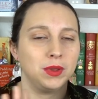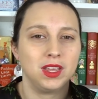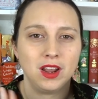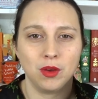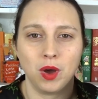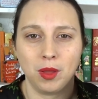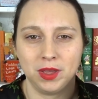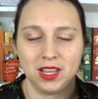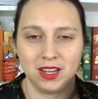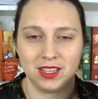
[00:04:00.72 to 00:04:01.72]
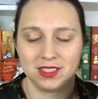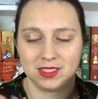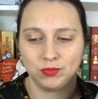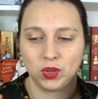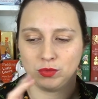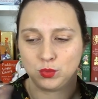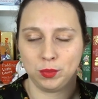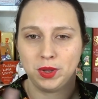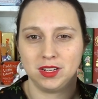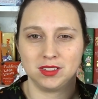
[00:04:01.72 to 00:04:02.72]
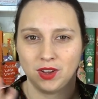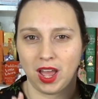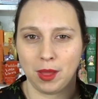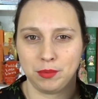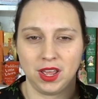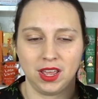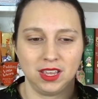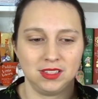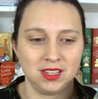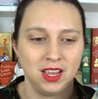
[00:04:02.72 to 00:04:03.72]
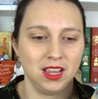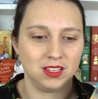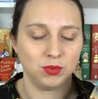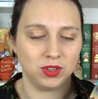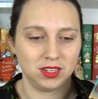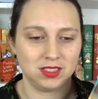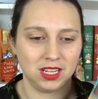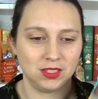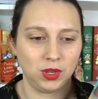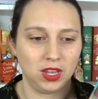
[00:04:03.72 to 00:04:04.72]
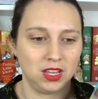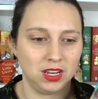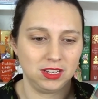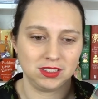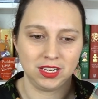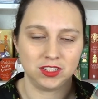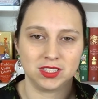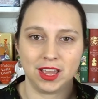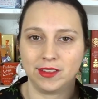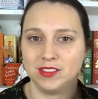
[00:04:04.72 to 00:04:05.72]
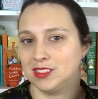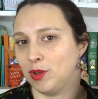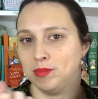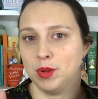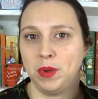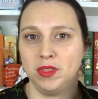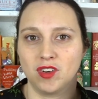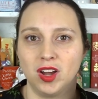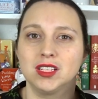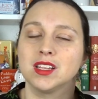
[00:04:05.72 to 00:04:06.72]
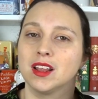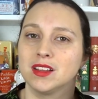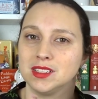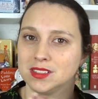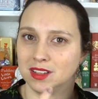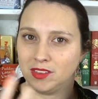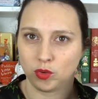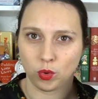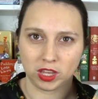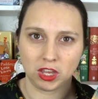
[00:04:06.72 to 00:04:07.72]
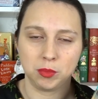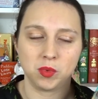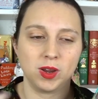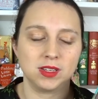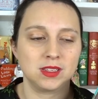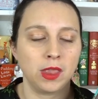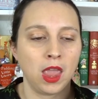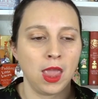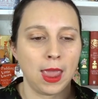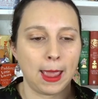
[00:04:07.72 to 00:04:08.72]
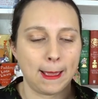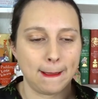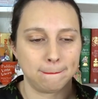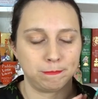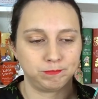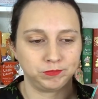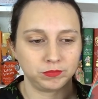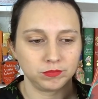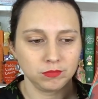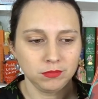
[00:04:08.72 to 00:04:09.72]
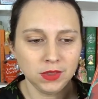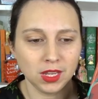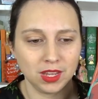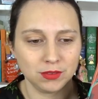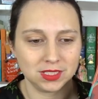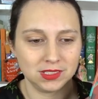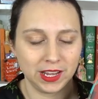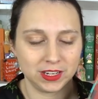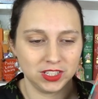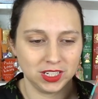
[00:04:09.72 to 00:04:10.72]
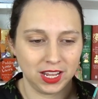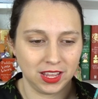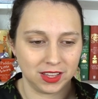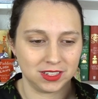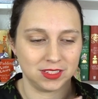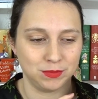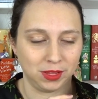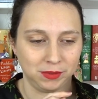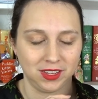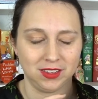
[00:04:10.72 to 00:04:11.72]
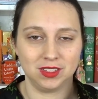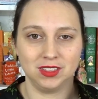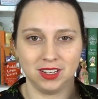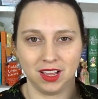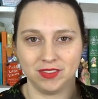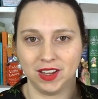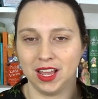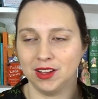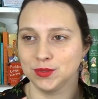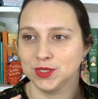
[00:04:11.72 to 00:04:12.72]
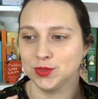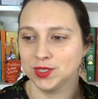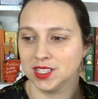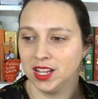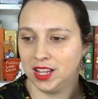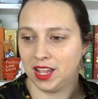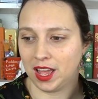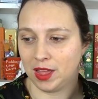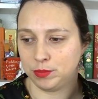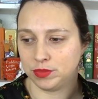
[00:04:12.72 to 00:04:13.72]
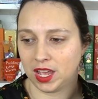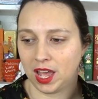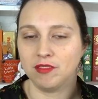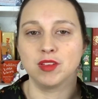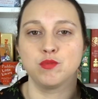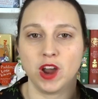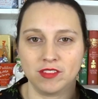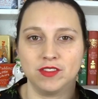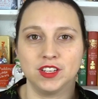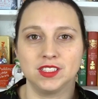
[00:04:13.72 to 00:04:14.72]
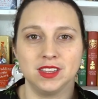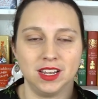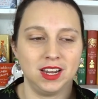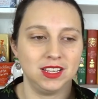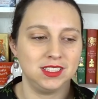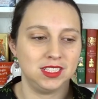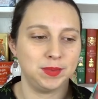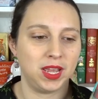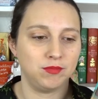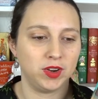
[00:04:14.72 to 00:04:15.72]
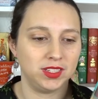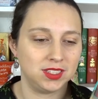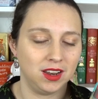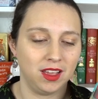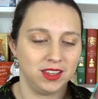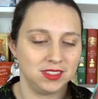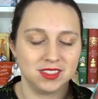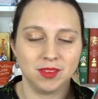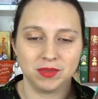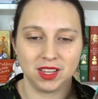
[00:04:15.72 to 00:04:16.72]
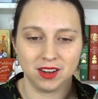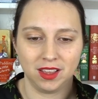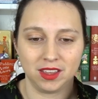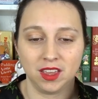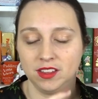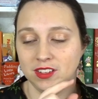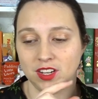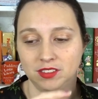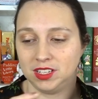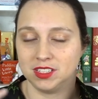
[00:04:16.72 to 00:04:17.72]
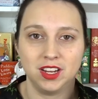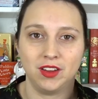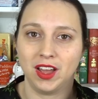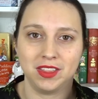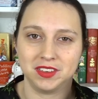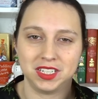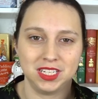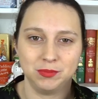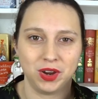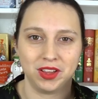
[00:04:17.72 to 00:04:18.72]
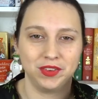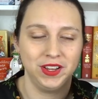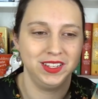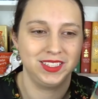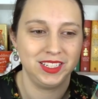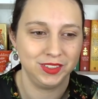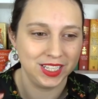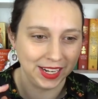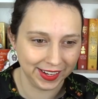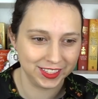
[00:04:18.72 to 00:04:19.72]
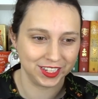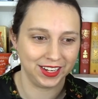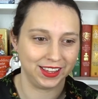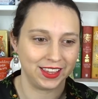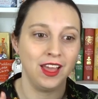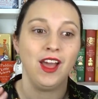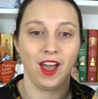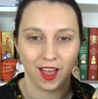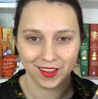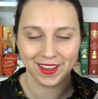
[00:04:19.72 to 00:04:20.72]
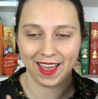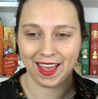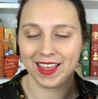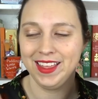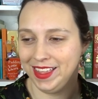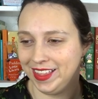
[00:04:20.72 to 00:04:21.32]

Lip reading: But you know what I mean, like sometimes when a murder's not happening, it's one of those things where you can easily just get swept up in the writing because it's quite humorous. There was a section here that did make me laugh out loud, which was they're having breakfast, and then Nancy Spain writes a line something like, you don't need to know how they're eating breakfast. Just literally like, okay.